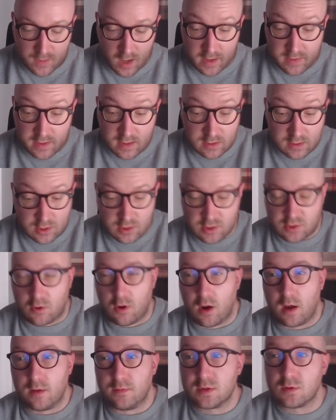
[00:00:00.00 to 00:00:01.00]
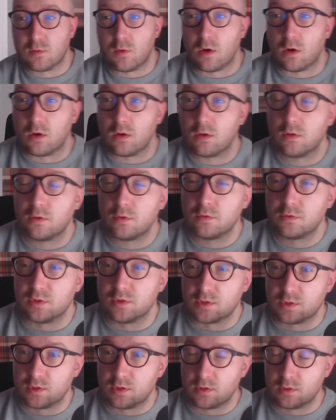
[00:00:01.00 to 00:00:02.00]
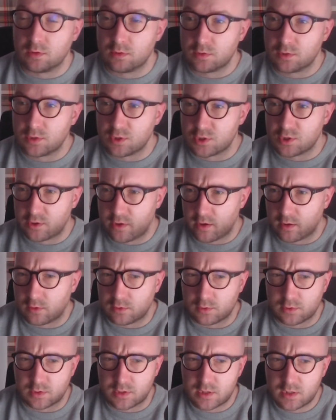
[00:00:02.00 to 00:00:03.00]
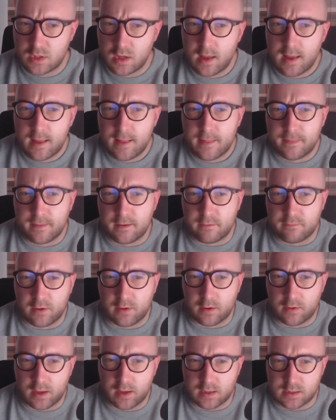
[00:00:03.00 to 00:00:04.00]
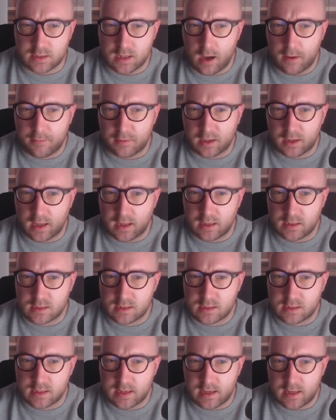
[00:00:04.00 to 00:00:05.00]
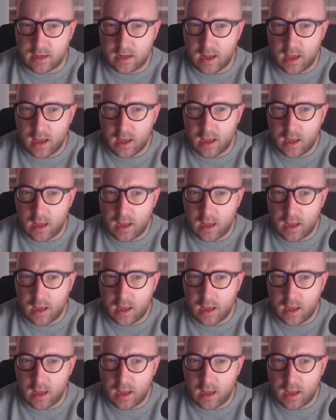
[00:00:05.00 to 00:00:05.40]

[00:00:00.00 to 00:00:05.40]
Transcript: I think describes what the struggles that Ferry is up against in